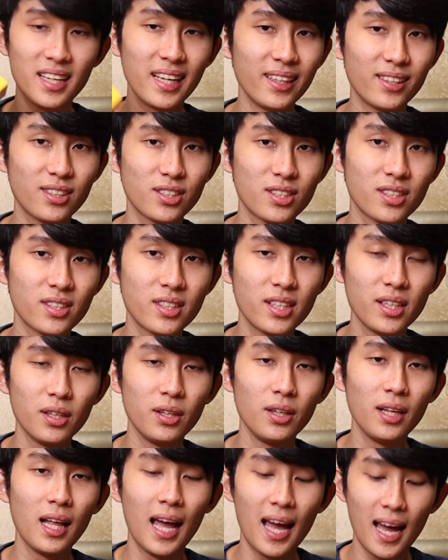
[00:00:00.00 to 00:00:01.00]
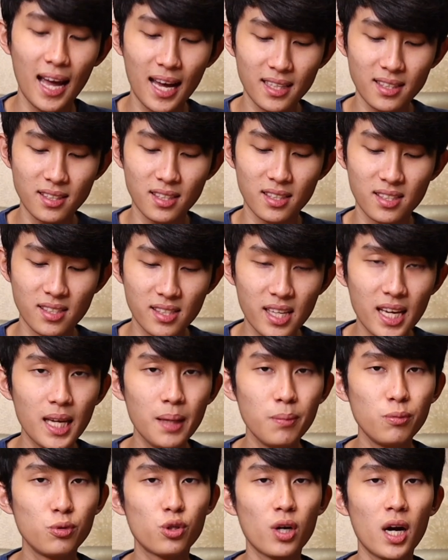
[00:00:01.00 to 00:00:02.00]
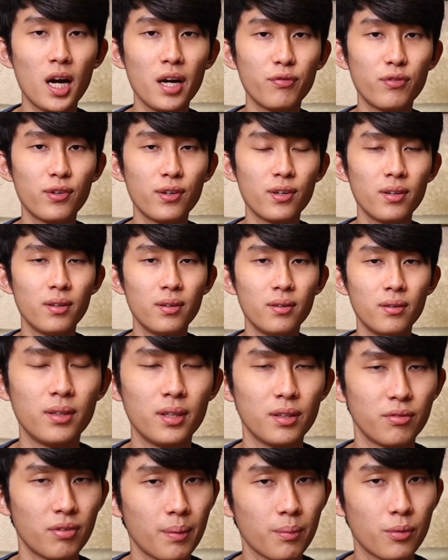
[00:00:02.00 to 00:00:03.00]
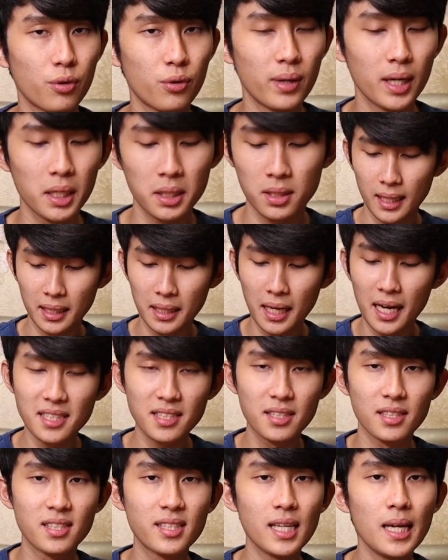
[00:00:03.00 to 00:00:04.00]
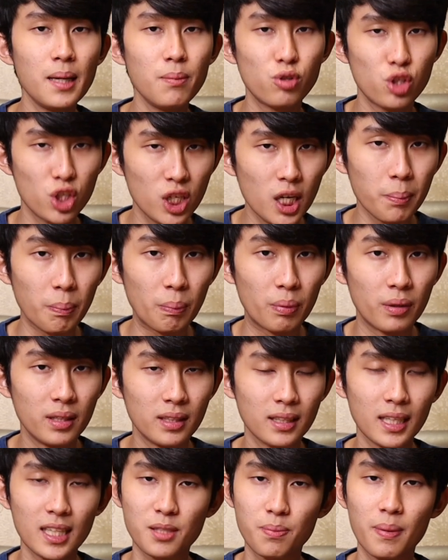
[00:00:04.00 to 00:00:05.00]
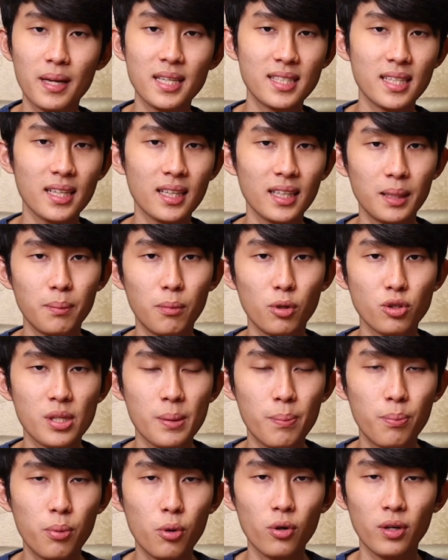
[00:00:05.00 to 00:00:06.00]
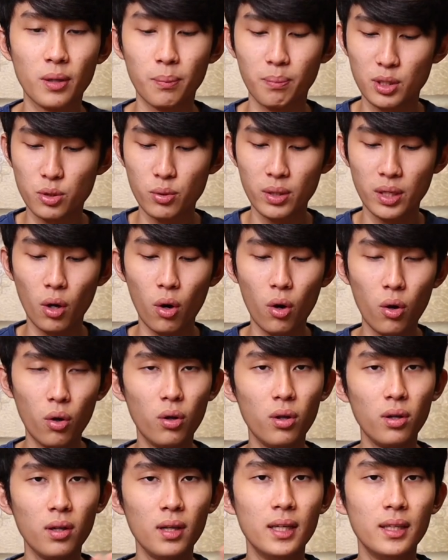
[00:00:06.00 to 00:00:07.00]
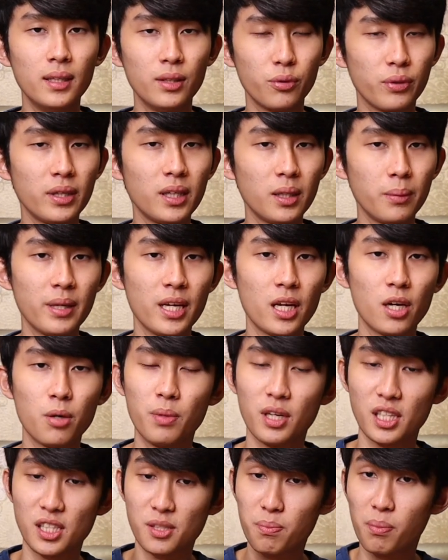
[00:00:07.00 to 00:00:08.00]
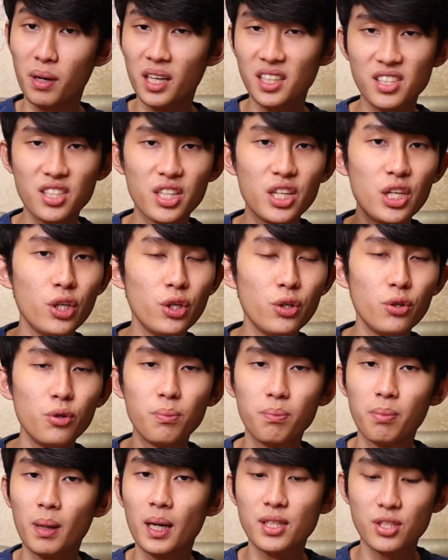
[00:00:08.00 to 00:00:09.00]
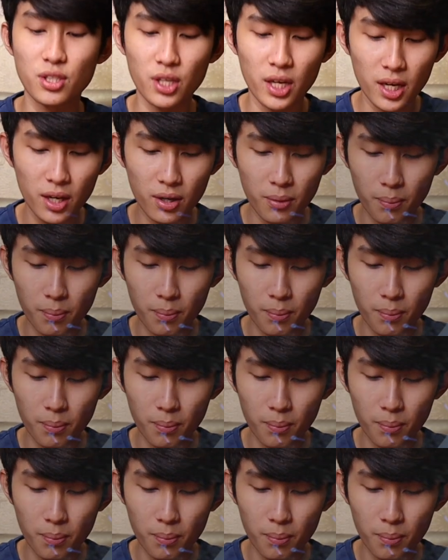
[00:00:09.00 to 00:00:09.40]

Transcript: it still has the same driver, if I'm correct. It has the same chip. That's basically the most important between all Realme earbuds. Buds Q, Buds Air,